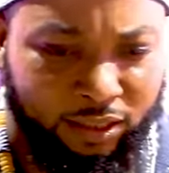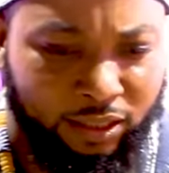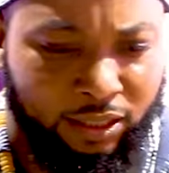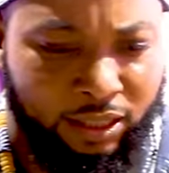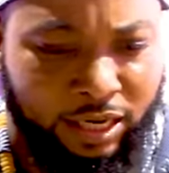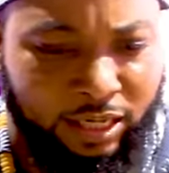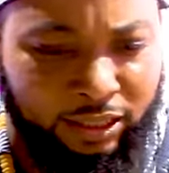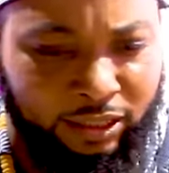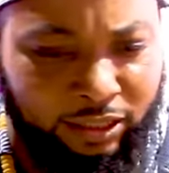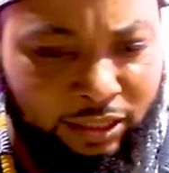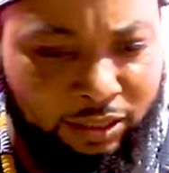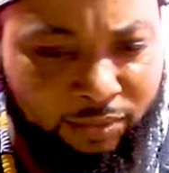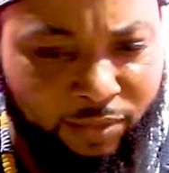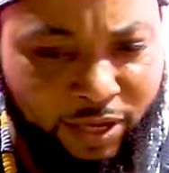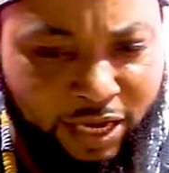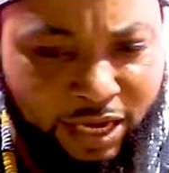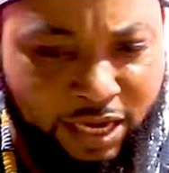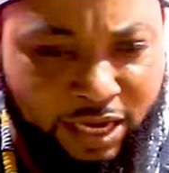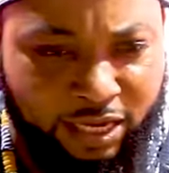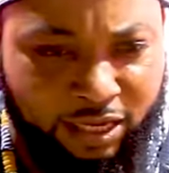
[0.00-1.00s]
net
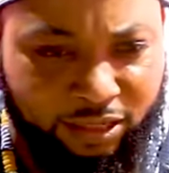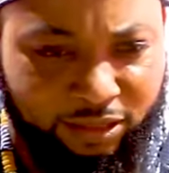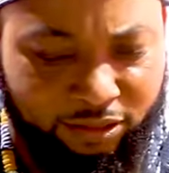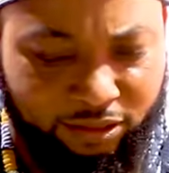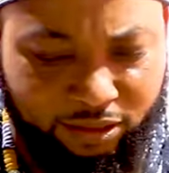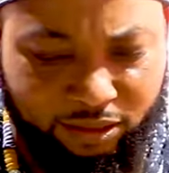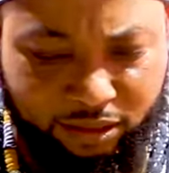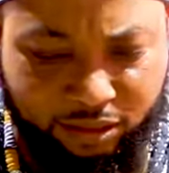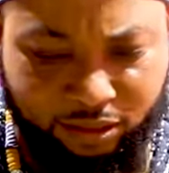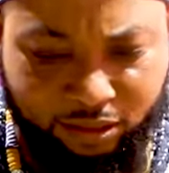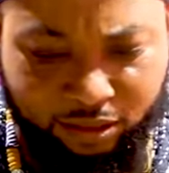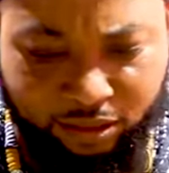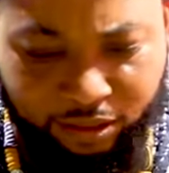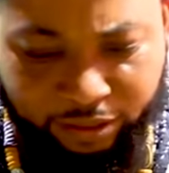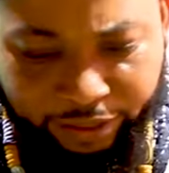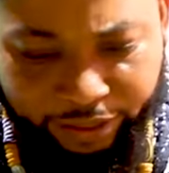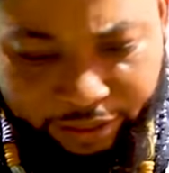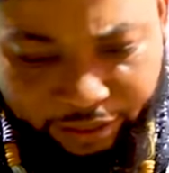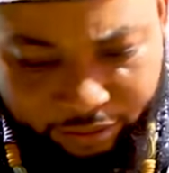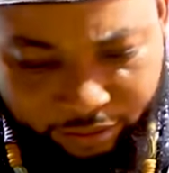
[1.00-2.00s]
tibaye
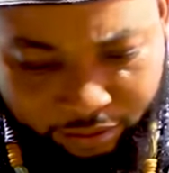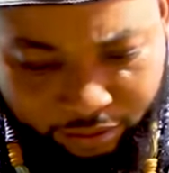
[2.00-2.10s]
3.